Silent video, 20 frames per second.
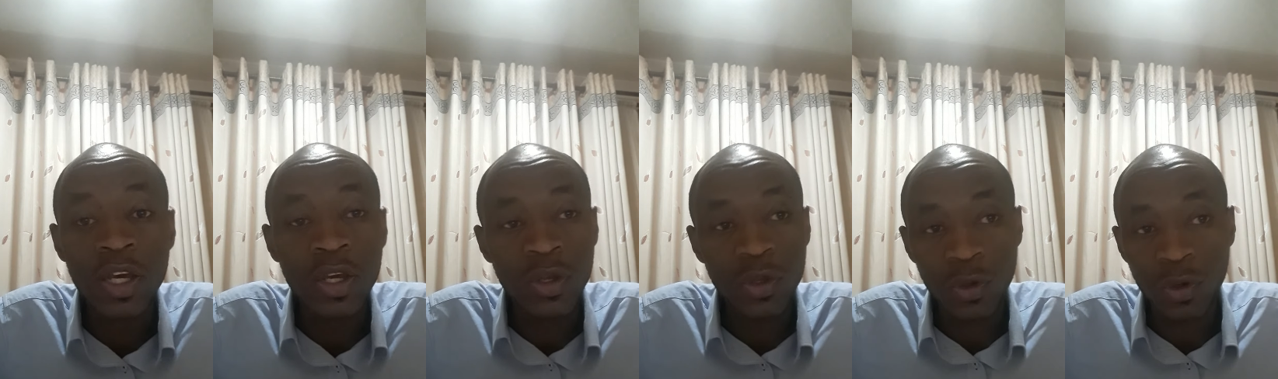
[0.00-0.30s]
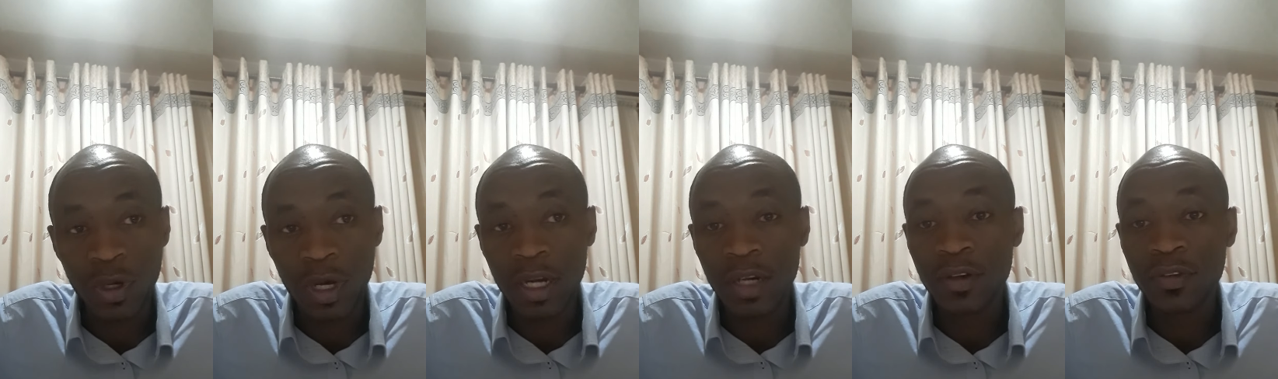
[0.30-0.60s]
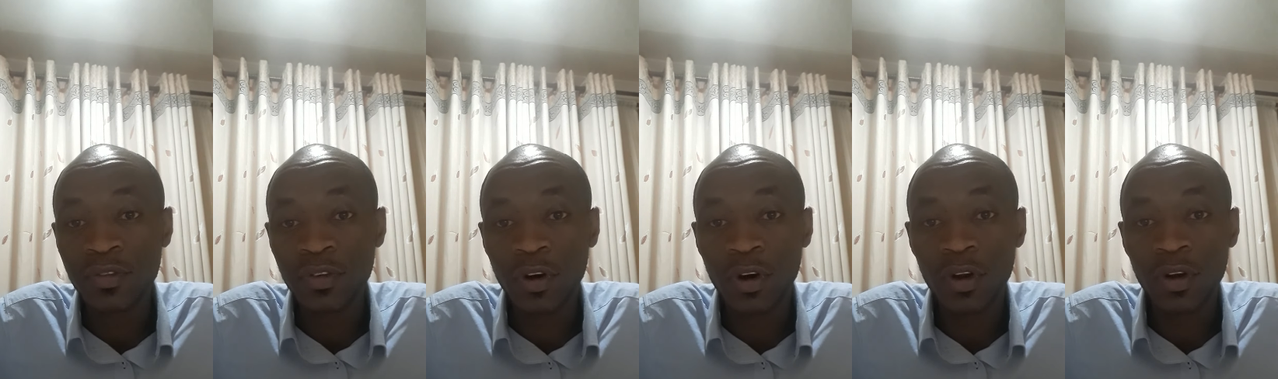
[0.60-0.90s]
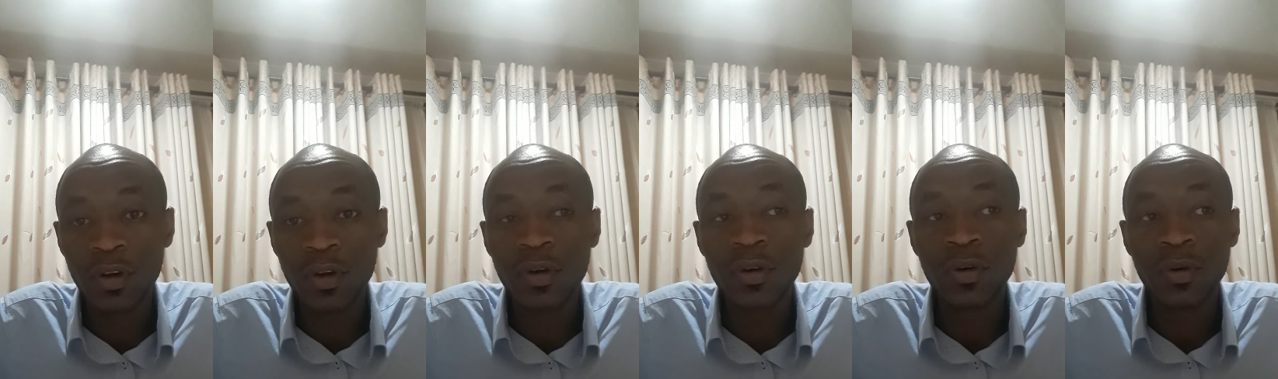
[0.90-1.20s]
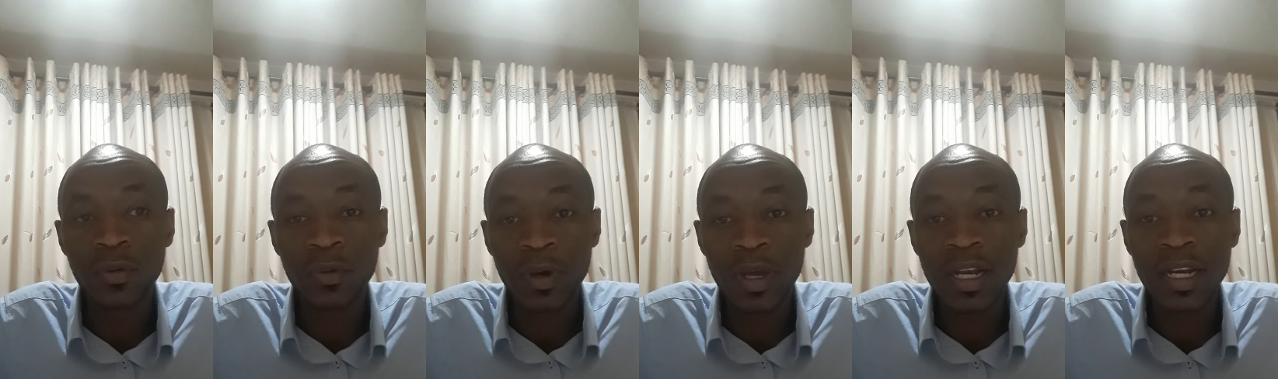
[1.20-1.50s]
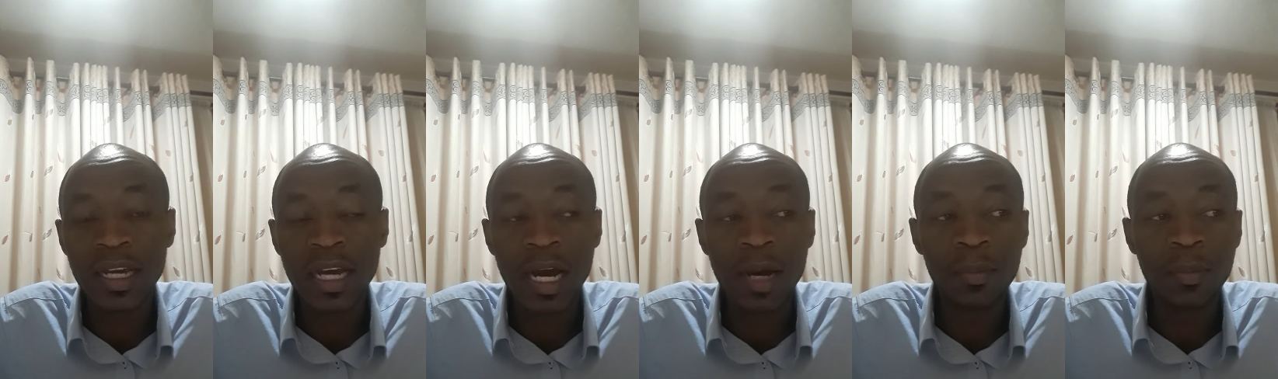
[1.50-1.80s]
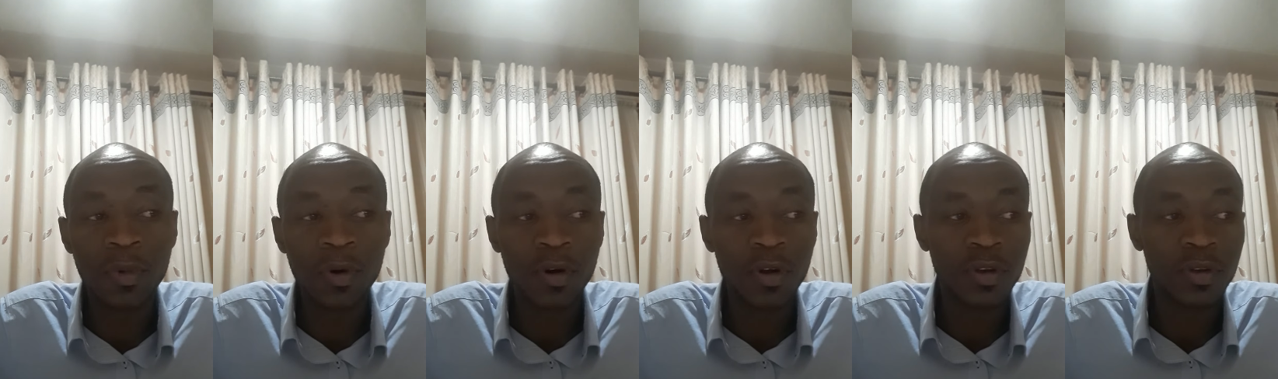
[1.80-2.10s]
you can follow.
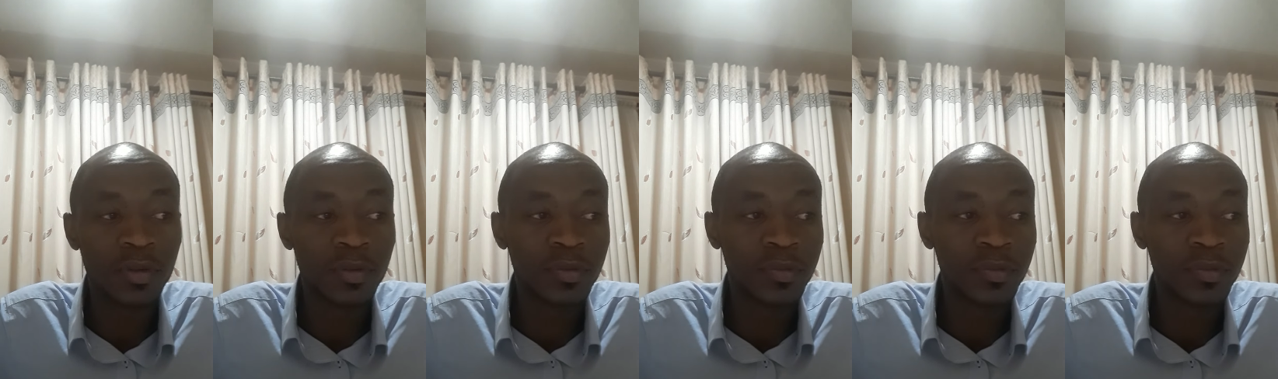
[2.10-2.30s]
Welcome all.